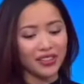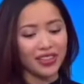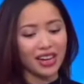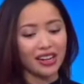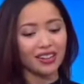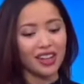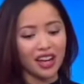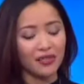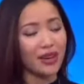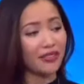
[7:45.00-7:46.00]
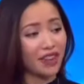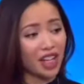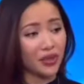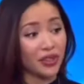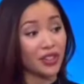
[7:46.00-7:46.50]
you that a lot of my
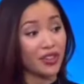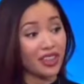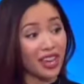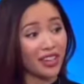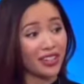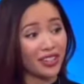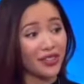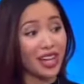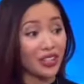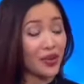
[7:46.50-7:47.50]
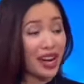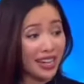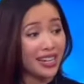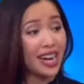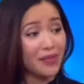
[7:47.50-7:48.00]
followers are there. And so that's why
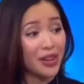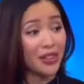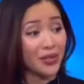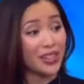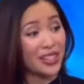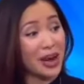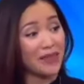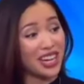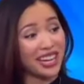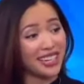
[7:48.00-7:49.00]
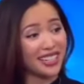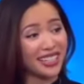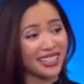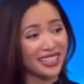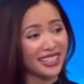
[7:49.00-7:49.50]
I'm also on Snapchat.
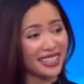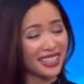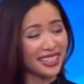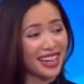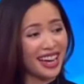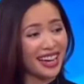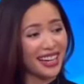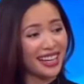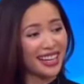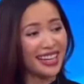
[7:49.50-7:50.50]
Oh man, okay. Um,